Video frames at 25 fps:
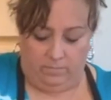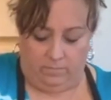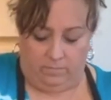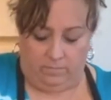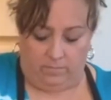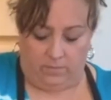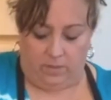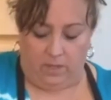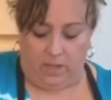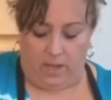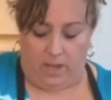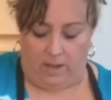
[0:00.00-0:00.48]

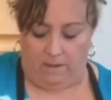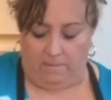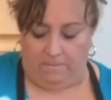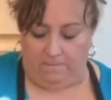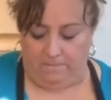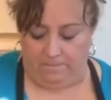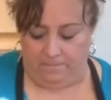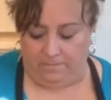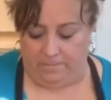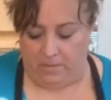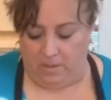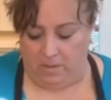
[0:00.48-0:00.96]
Okay.
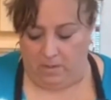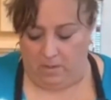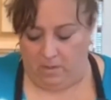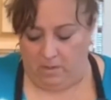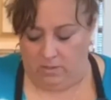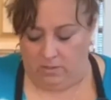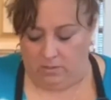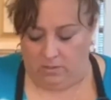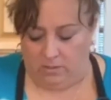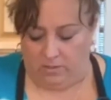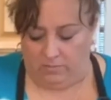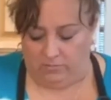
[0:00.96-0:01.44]

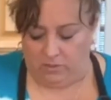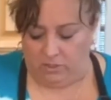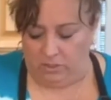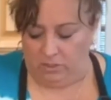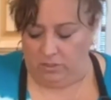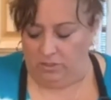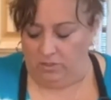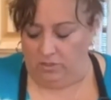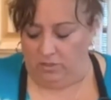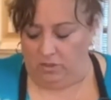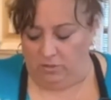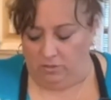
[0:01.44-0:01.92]
So I've
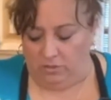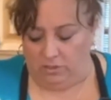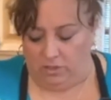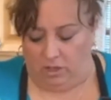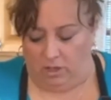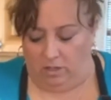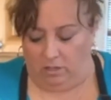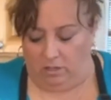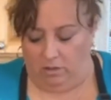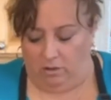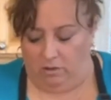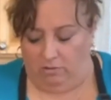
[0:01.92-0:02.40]
turned those
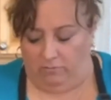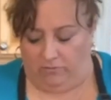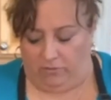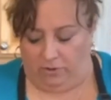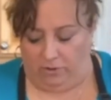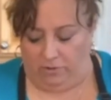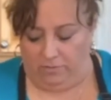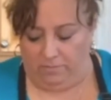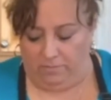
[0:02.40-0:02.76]
all over.